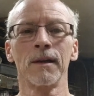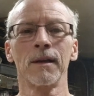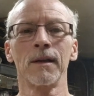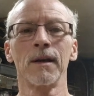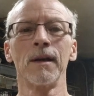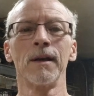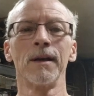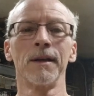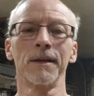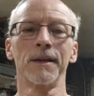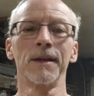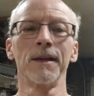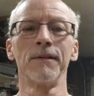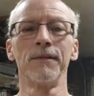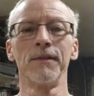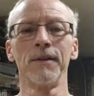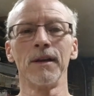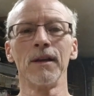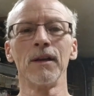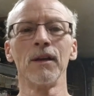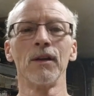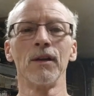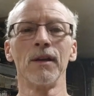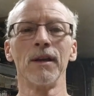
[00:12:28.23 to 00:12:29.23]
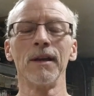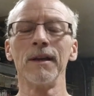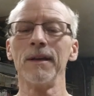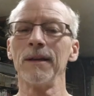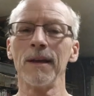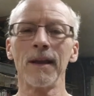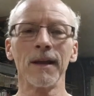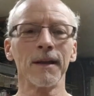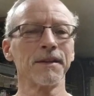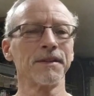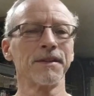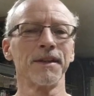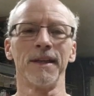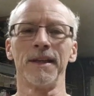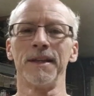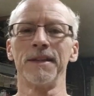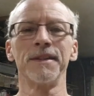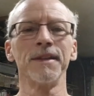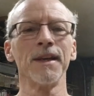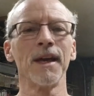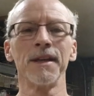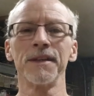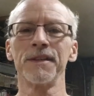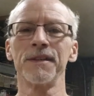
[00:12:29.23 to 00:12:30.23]
kind of give you, like I say,
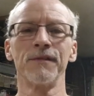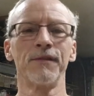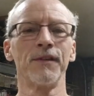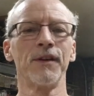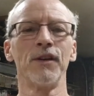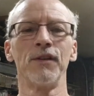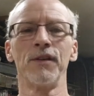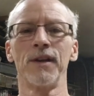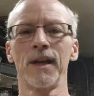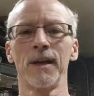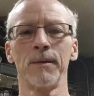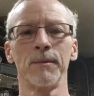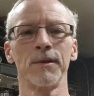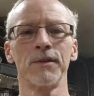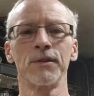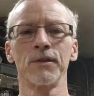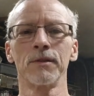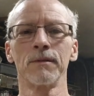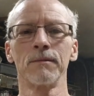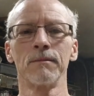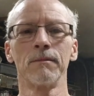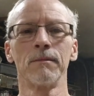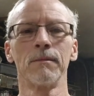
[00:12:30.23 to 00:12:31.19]
it's not severe damage,